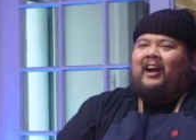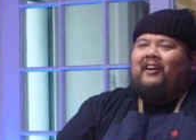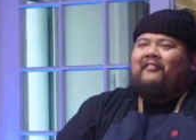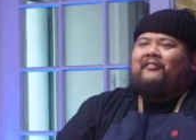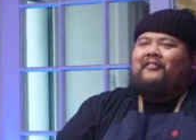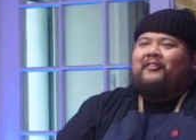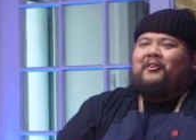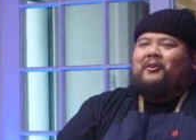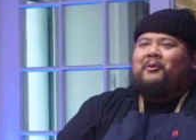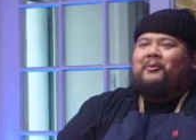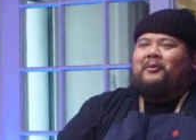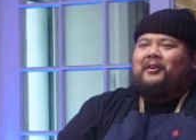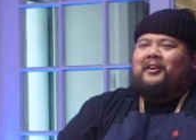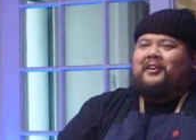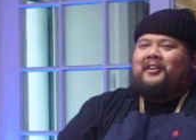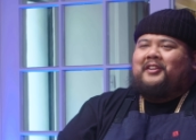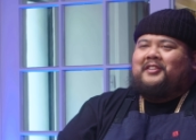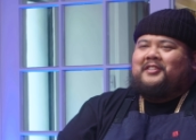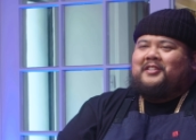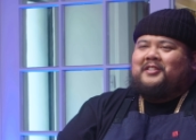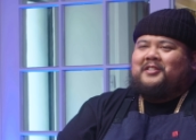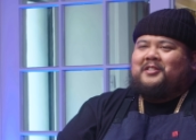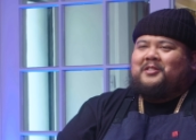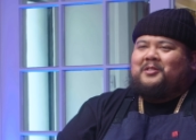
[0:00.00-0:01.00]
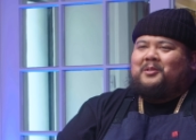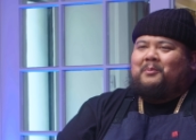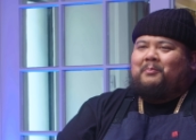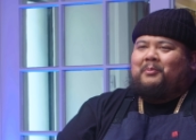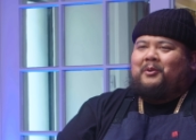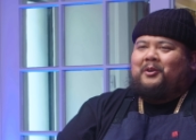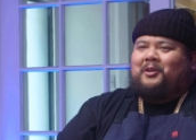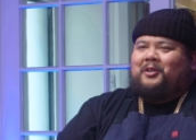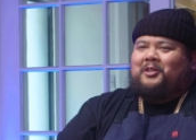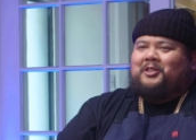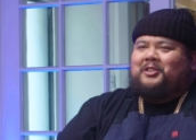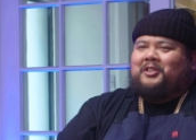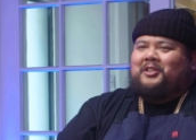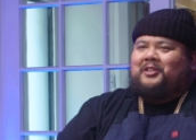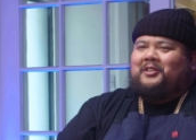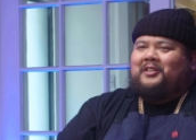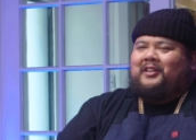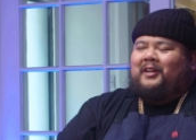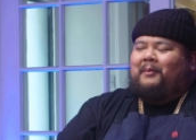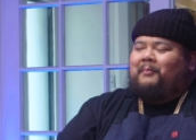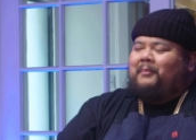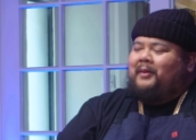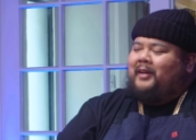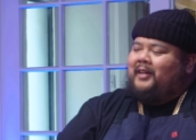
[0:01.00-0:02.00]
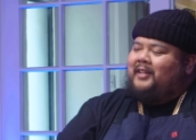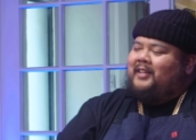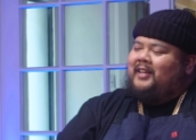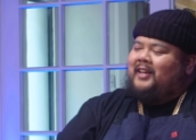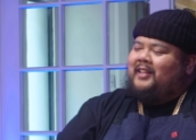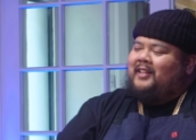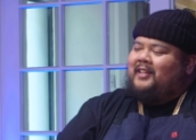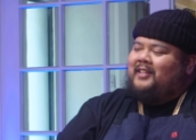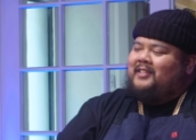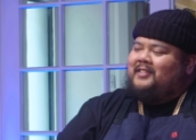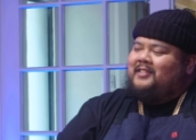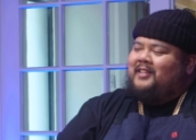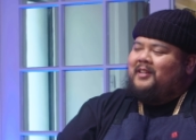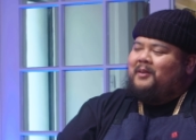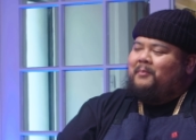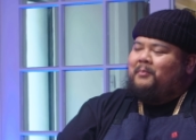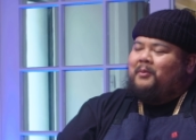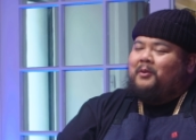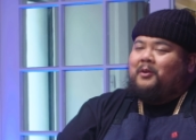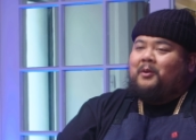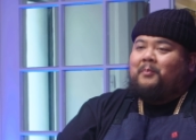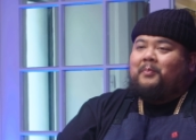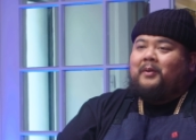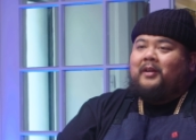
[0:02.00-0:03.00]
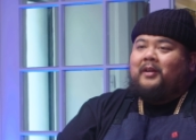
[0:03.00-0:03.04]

I feel weird because this is the burger show, and I'm like, God, that's not a burger.